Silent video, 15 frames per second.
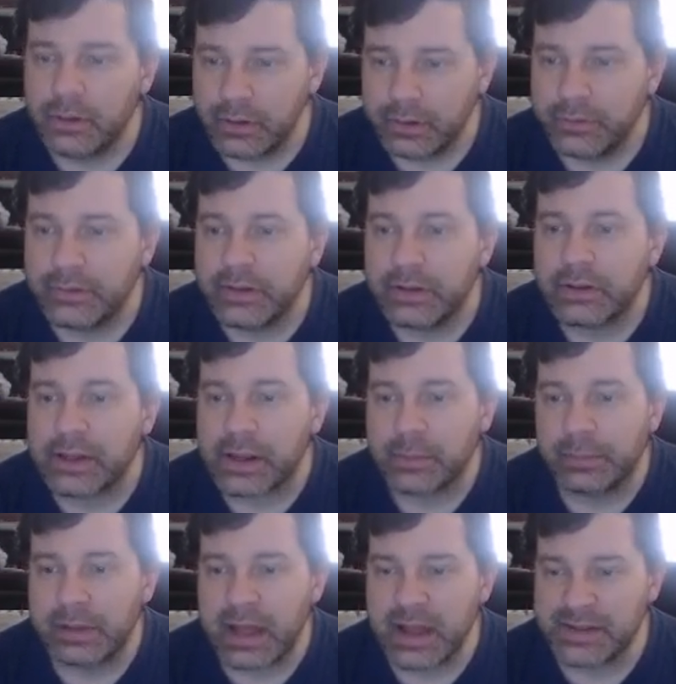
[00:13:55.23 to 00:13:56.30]
They look like a
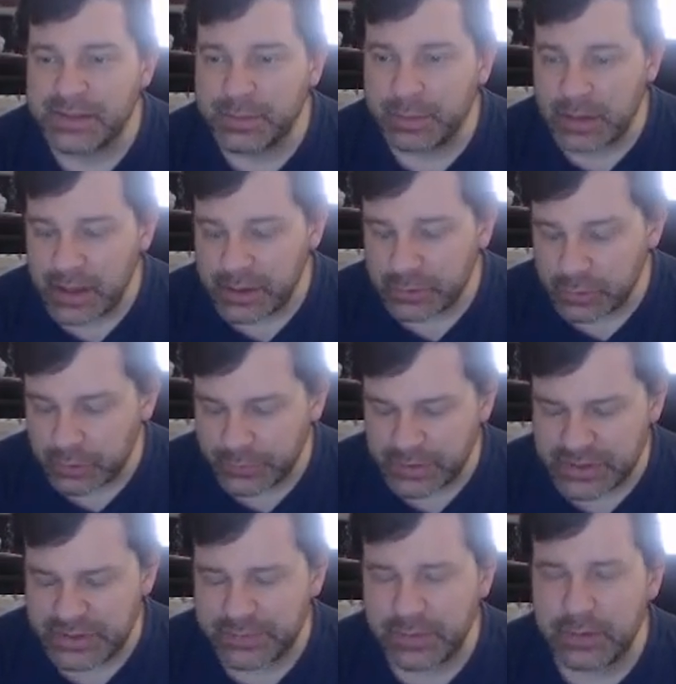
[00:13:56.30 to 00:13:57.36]
blast to play. I don't know if it's
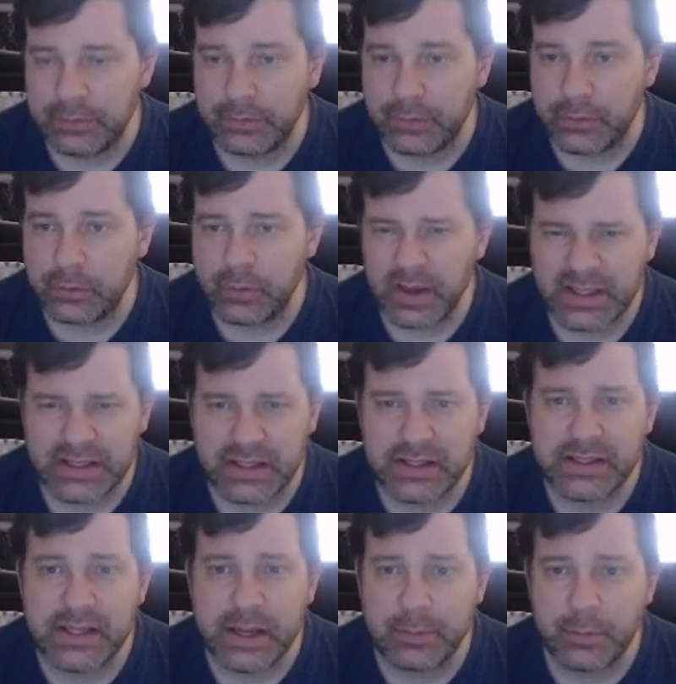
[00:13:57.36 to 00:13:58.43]
fun for the rest of the
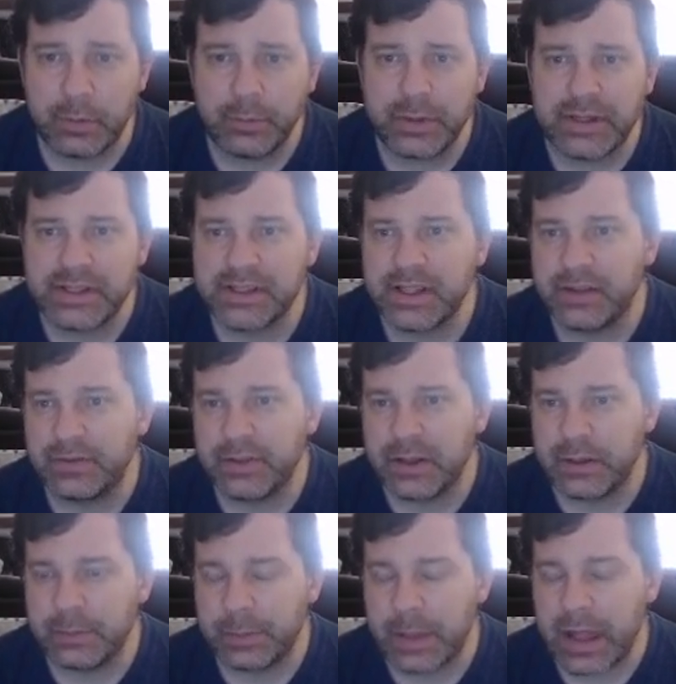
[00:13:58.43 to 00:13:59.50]
table, but it's definitely a
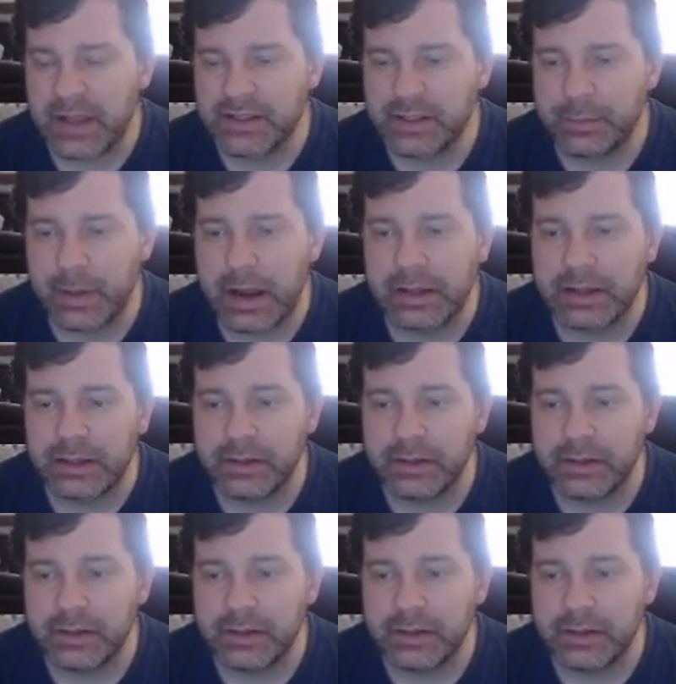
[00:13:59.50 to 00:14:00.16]
blast to pilot.